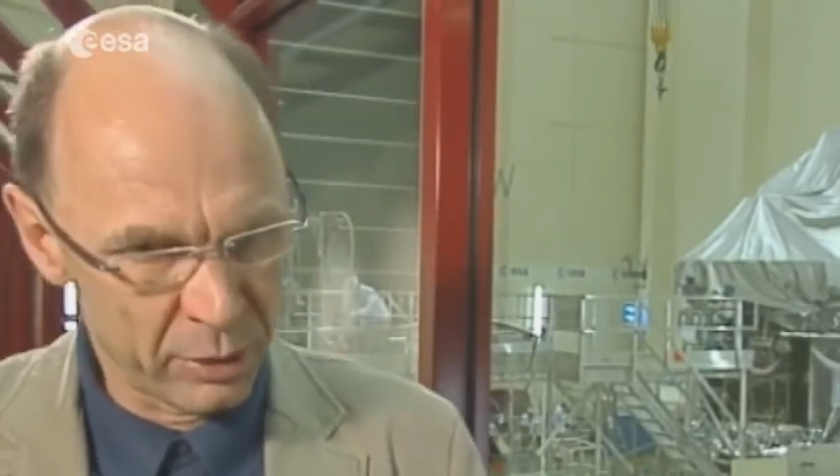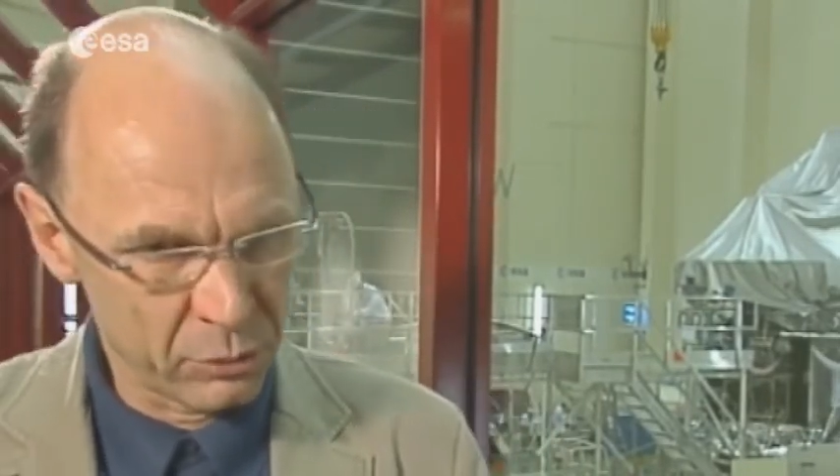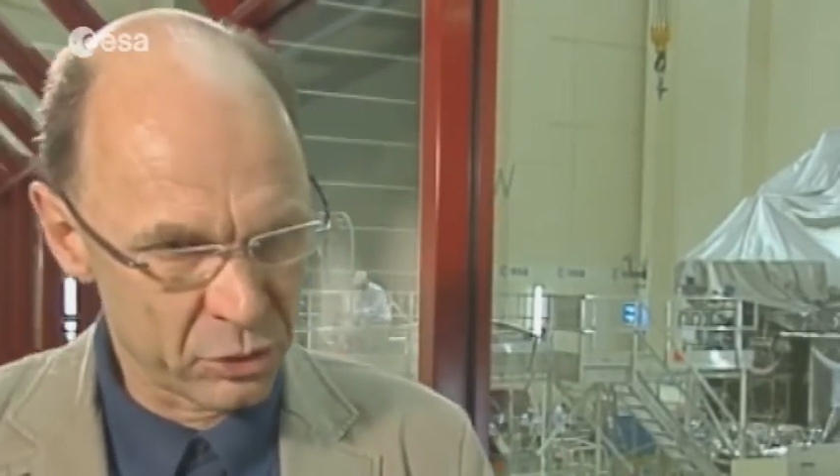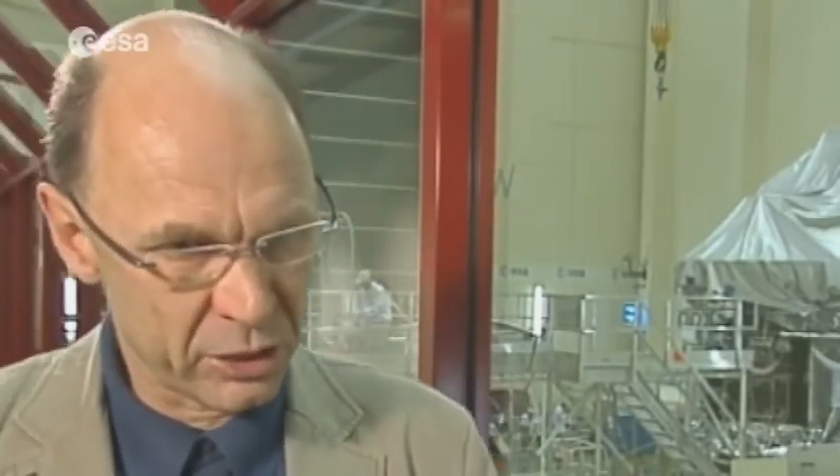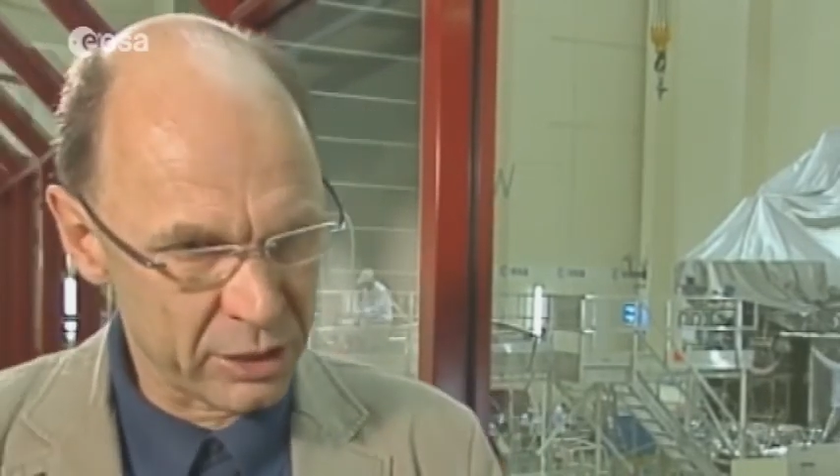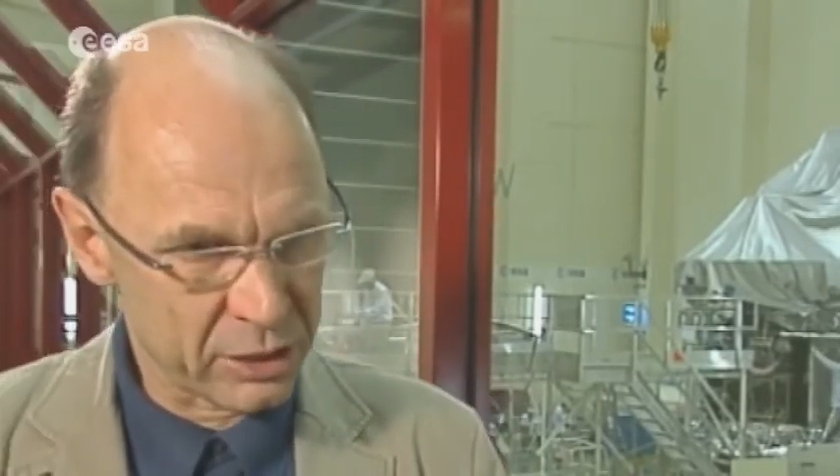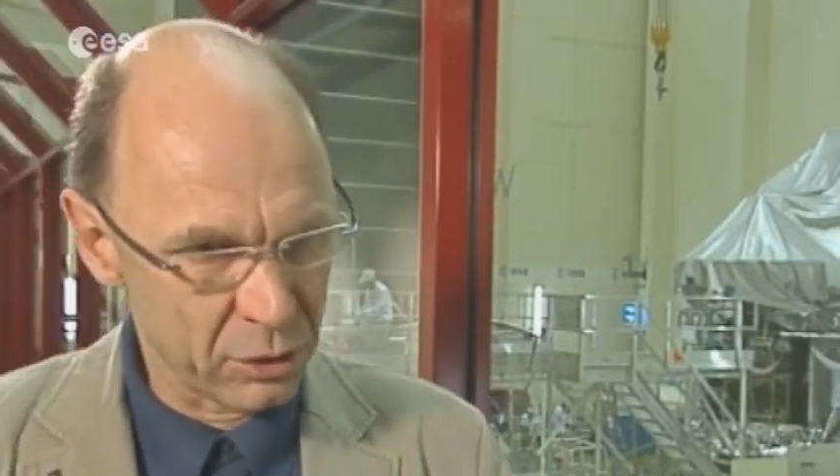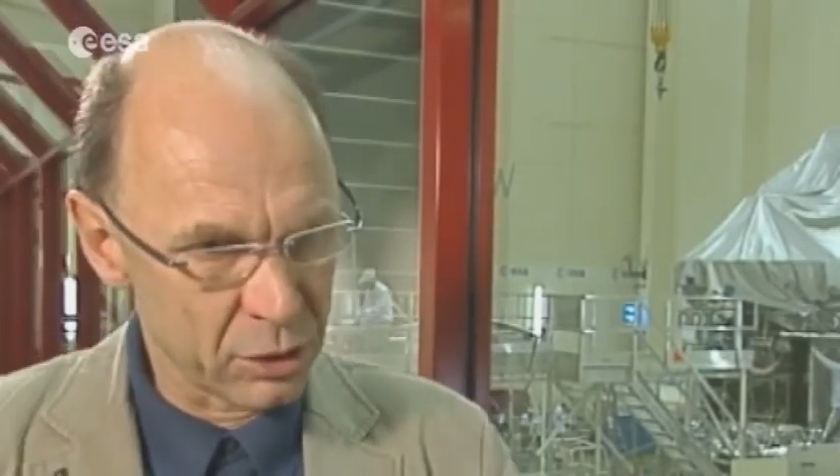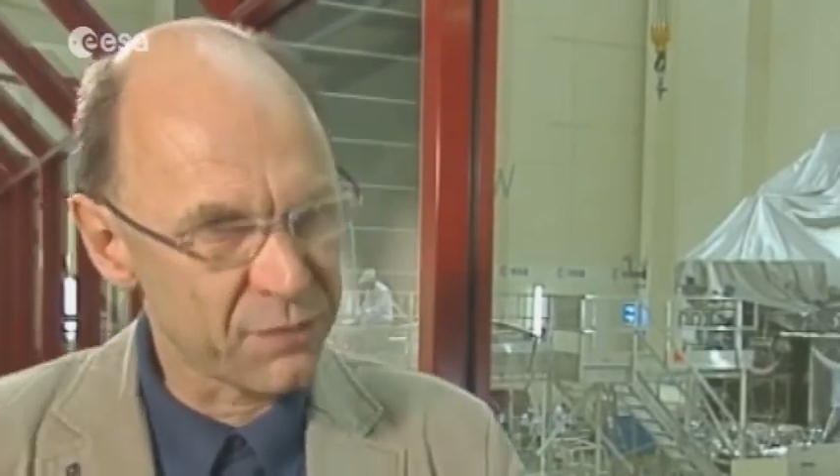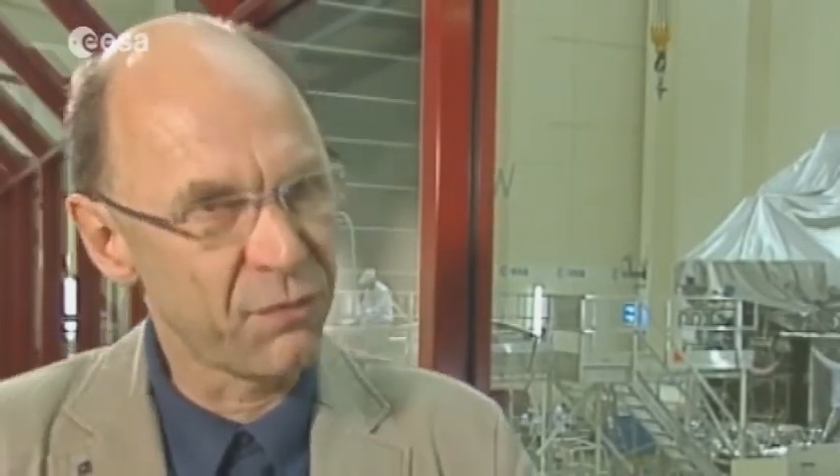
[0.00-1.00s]
when you see
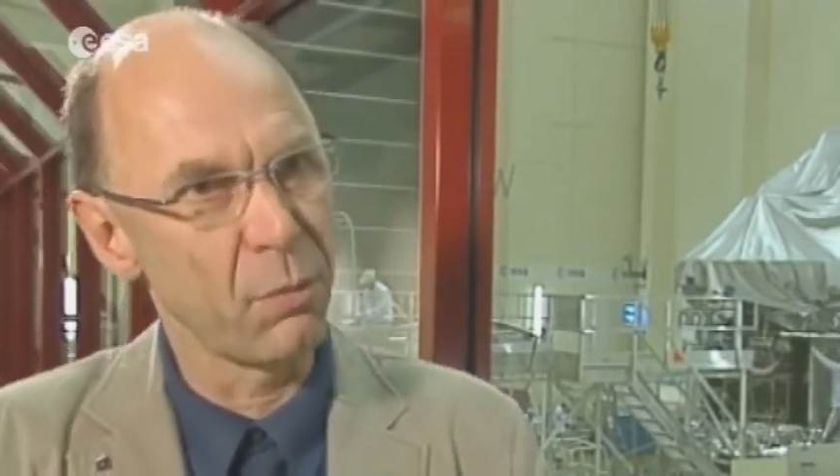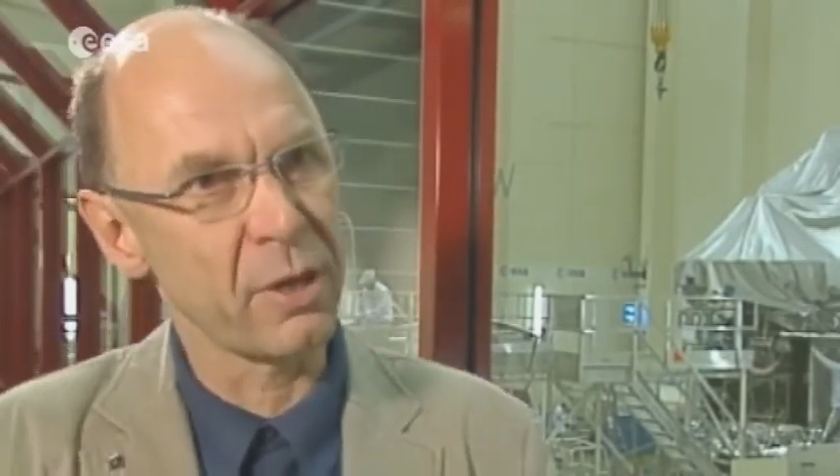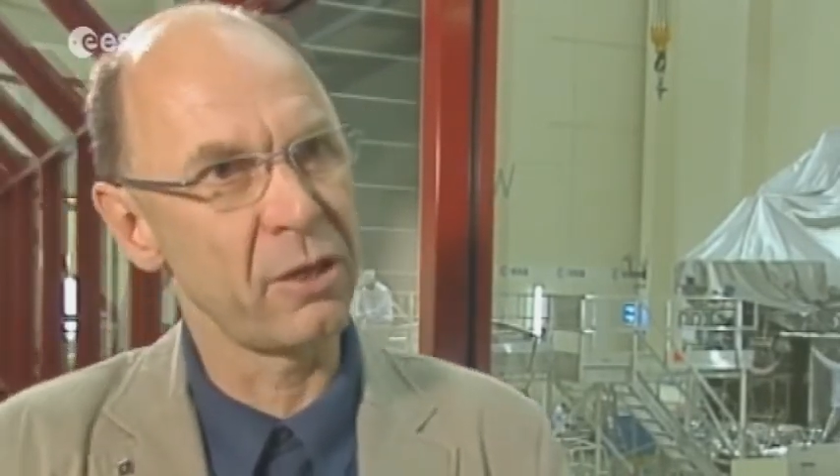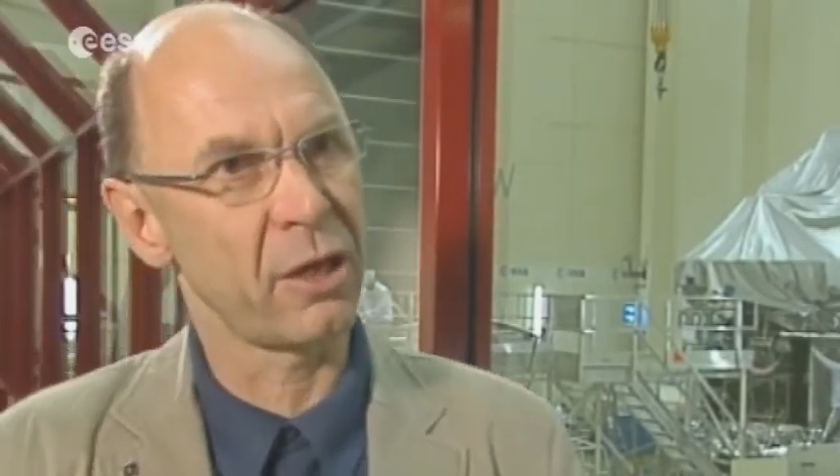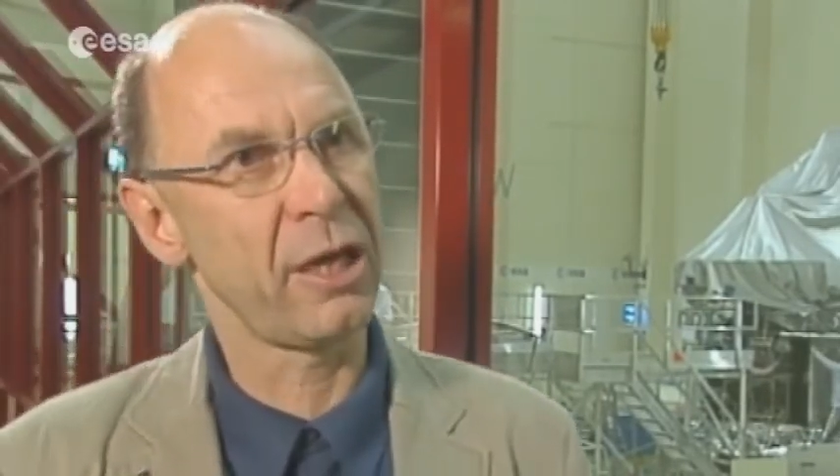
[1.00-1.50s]
stars forming in the